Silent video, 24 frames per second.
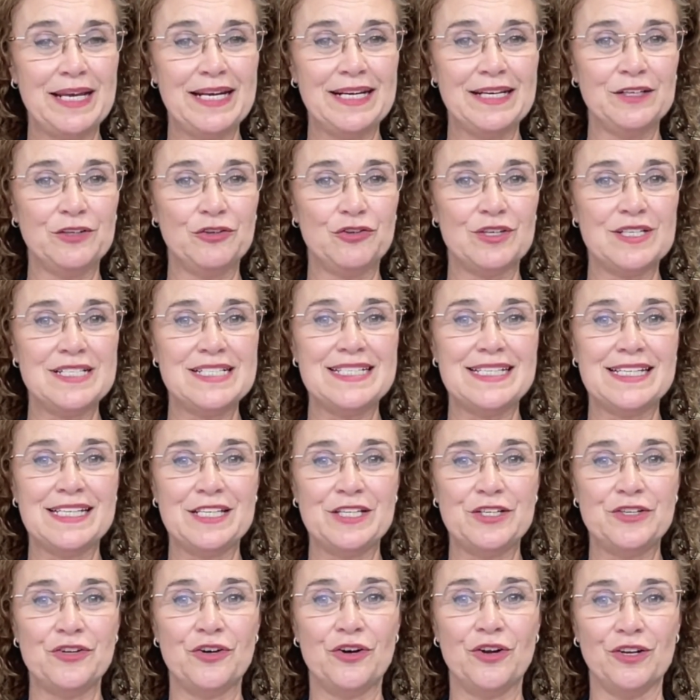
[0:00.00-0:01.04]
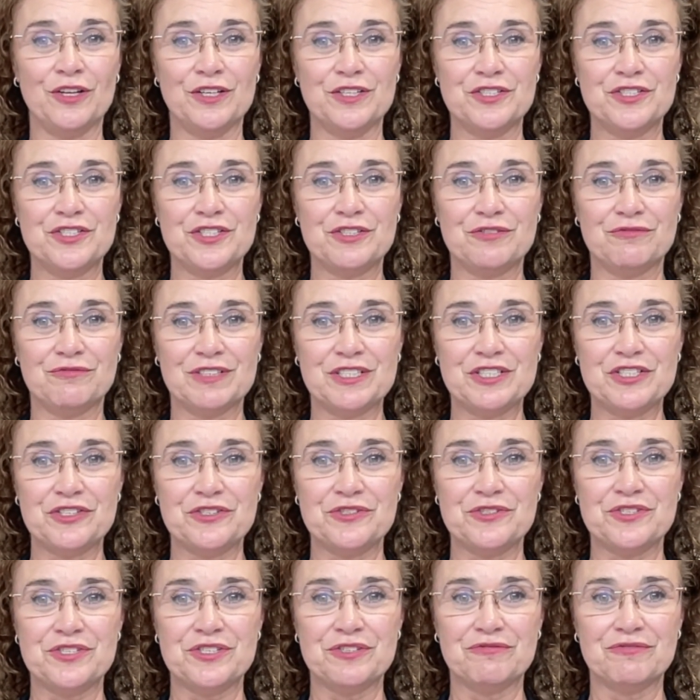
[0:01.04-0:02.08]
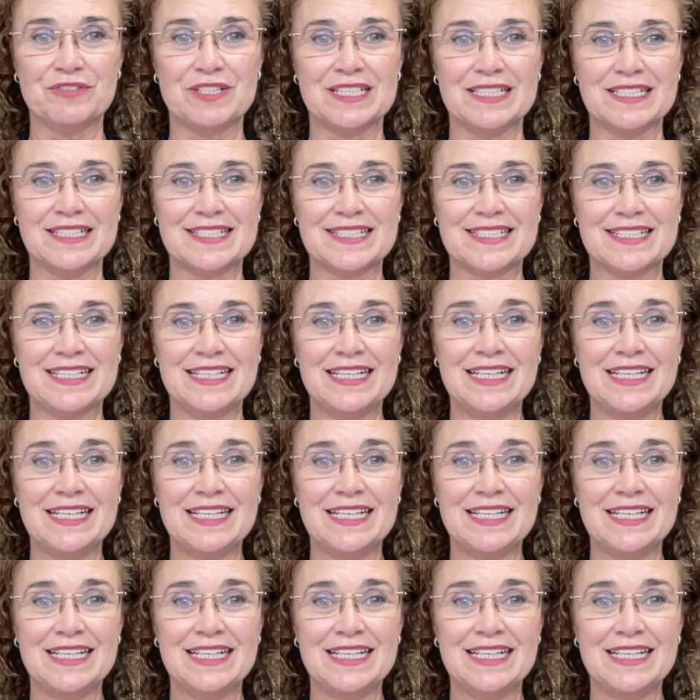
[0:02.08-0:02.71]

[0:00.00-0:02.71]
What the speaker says: increasing your knowledge to reduce your risk.